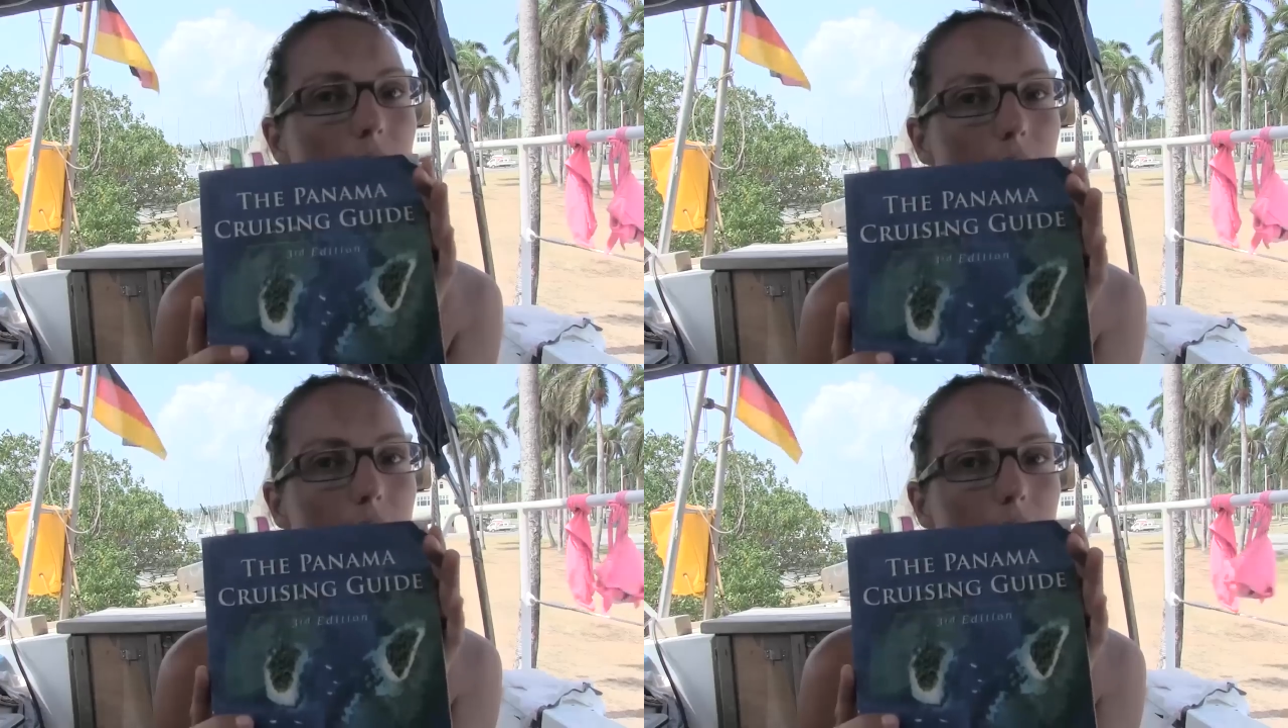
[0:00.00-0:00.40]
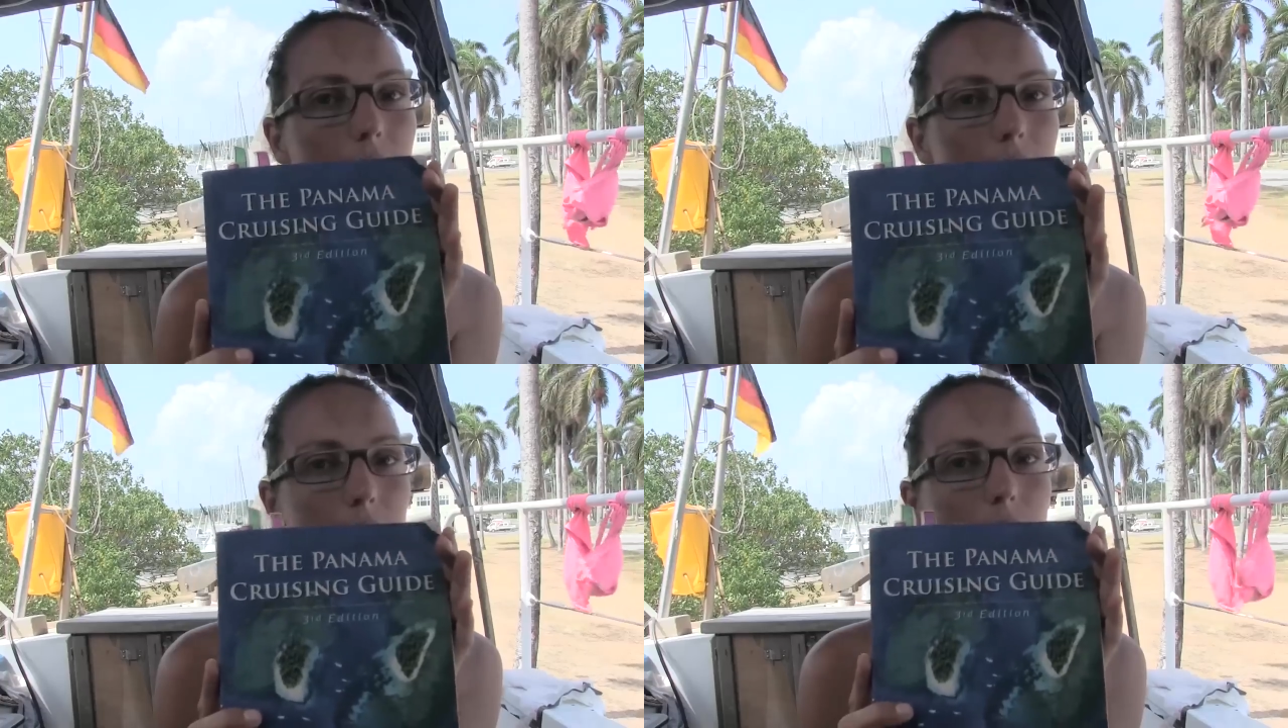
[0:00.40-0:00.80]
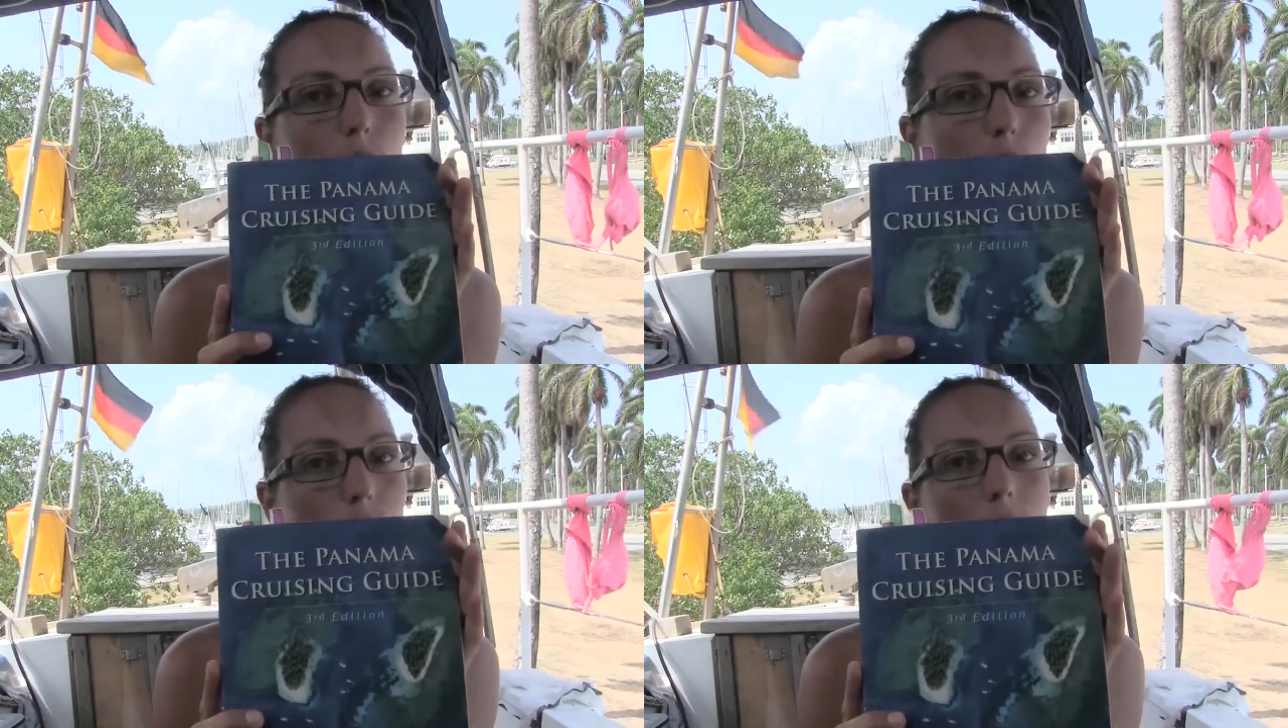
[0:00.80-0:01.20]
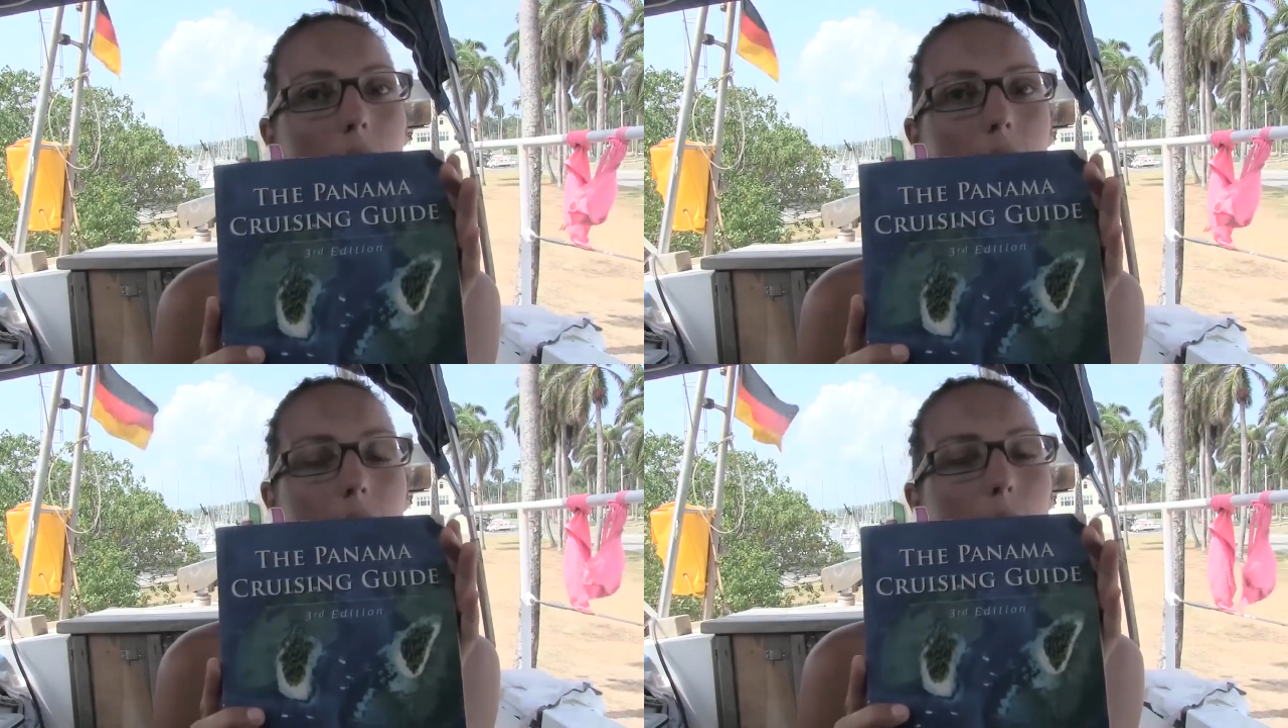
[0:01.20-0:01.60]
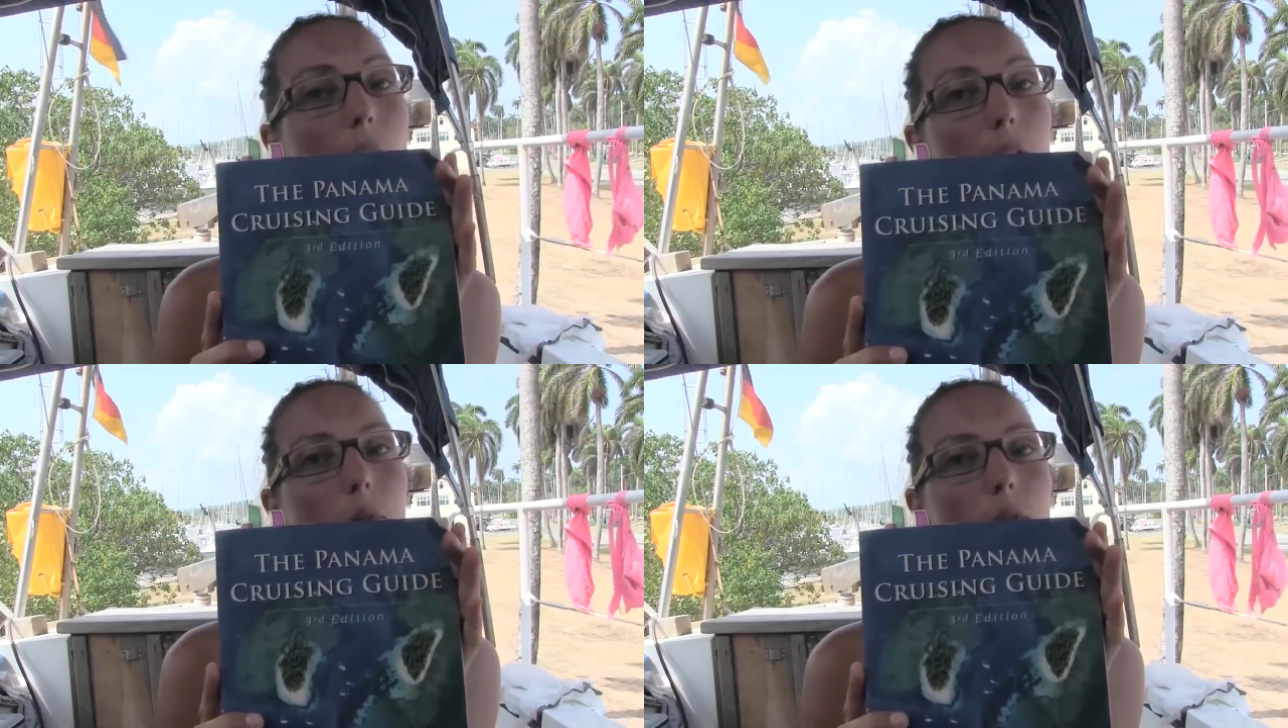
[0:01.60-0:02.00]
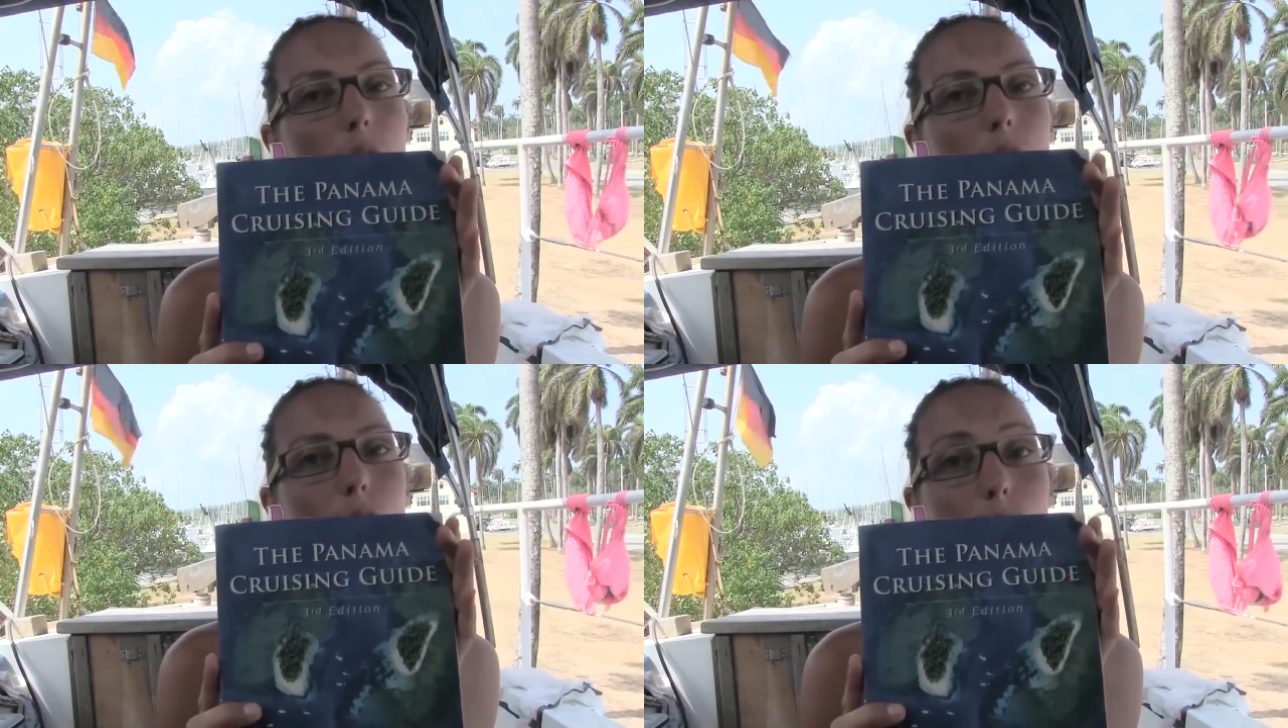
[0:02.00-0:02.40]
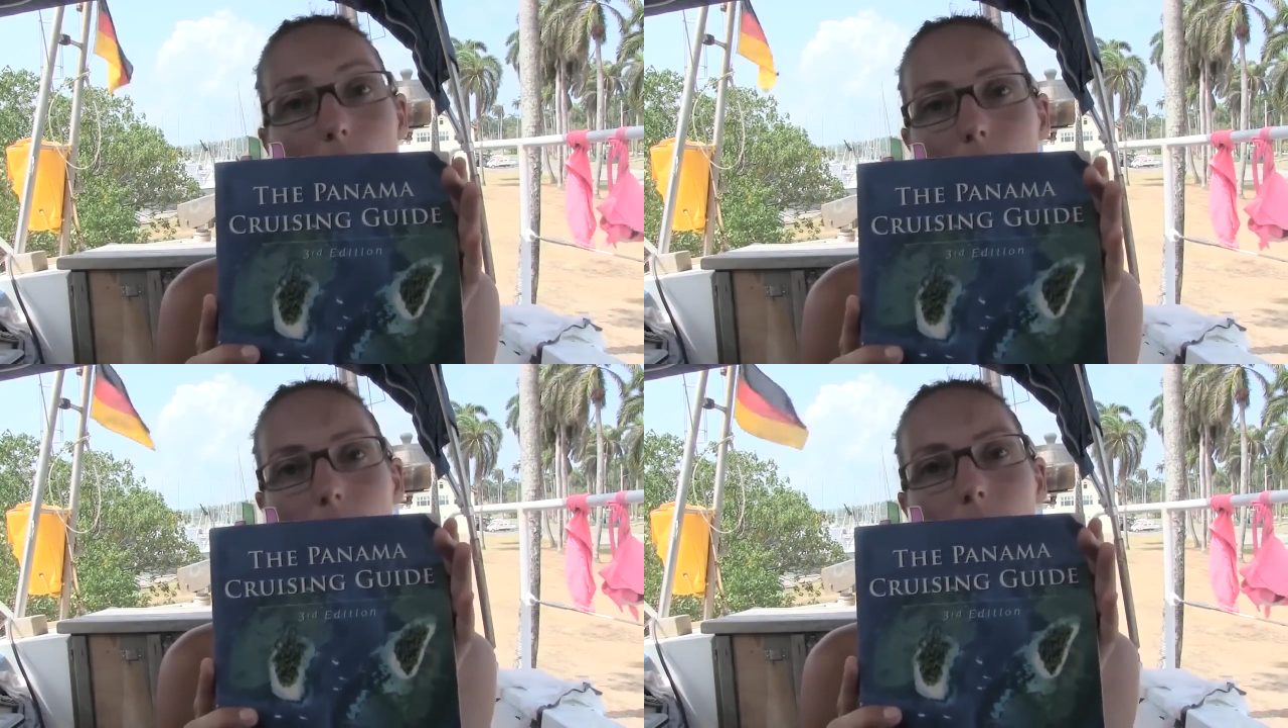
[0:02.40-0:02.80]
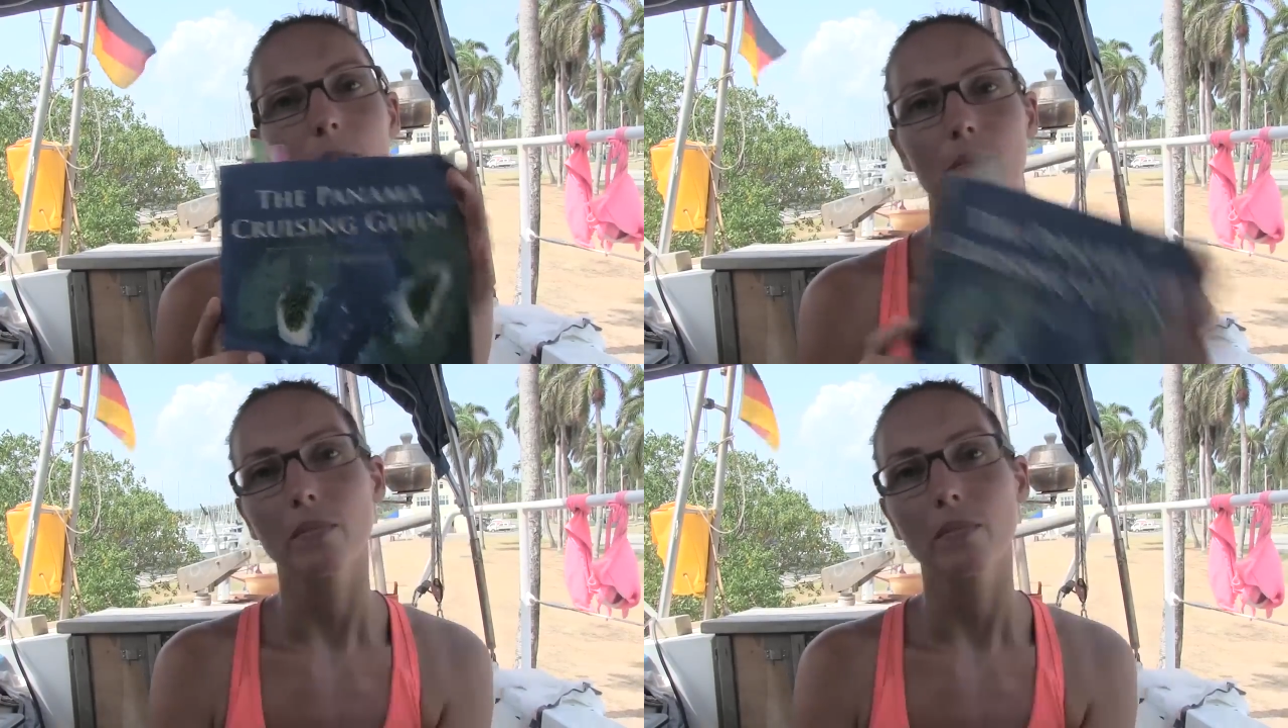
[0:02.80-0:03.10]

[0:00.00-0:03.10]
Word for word: the Cruising Guide Bible for Panama.